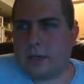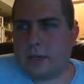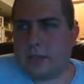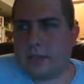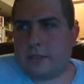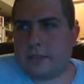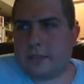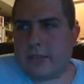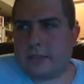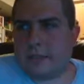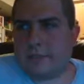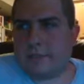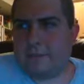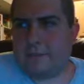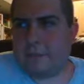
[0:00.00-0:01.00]
this set
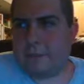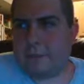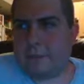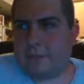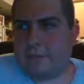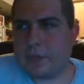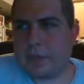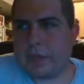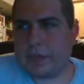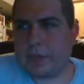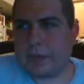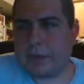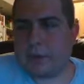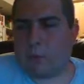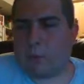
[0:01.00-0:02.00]
of, you know,
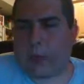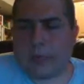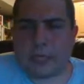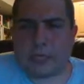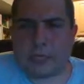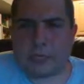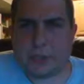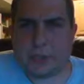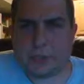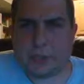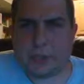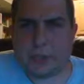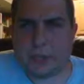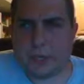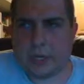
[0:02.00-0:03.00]
like a
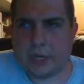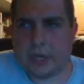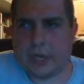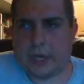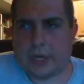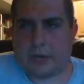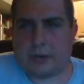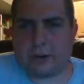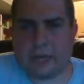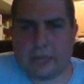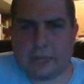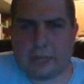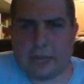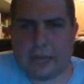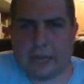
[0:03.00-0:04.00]
raccoon and a
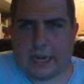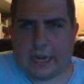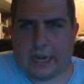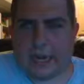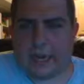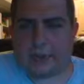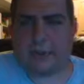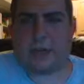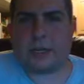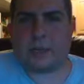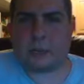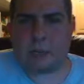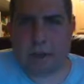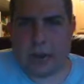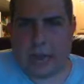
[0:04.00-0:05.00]
green lady and Chris
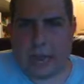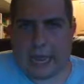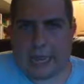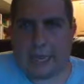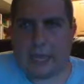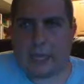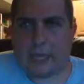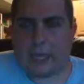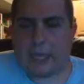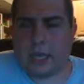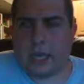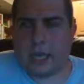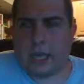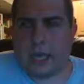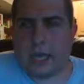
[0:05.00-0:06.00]
Pratt
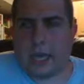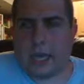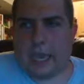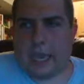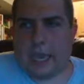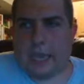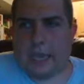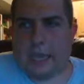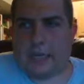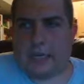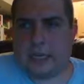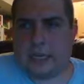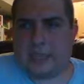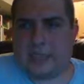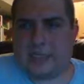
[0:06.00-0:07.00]

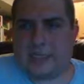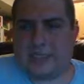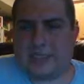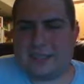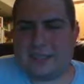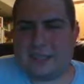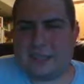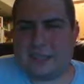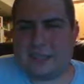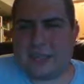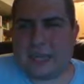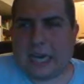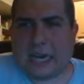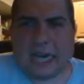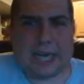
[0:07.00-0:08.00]
and this
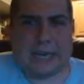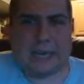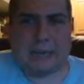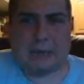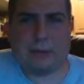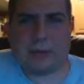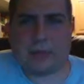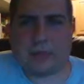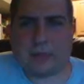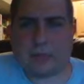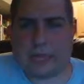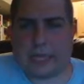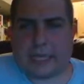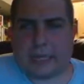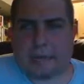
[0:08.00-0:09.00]
guy who looks
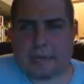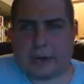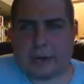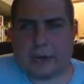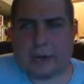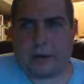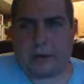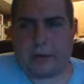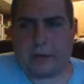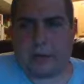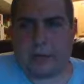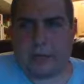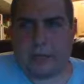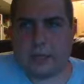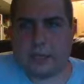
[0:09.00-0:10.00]
like the burned,
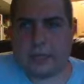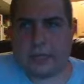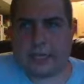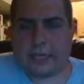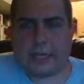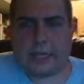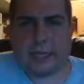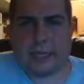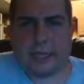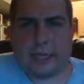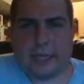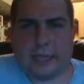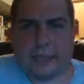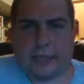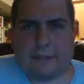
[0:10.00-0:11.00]
like like,
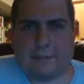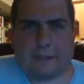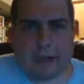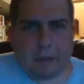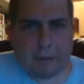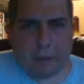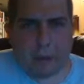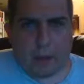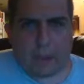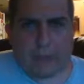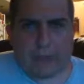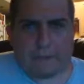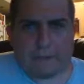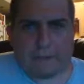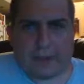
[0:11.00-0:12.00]
like the fireball
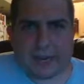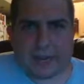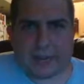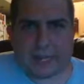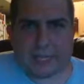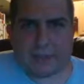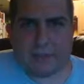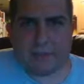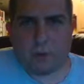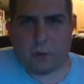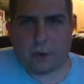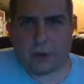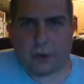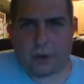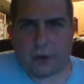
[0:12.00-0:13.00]
guy from Fantastic
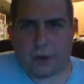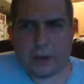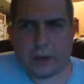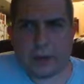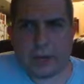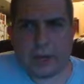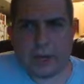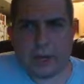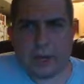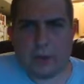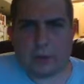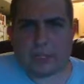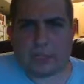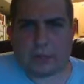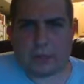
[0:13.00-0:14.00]
Four, you
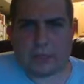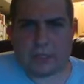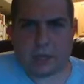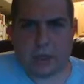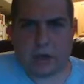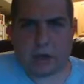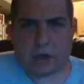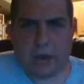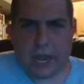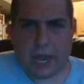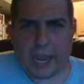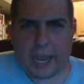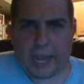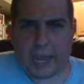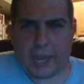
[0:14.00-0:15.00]
know, except he's all
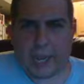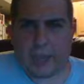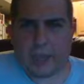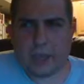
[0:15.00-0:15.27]
gray,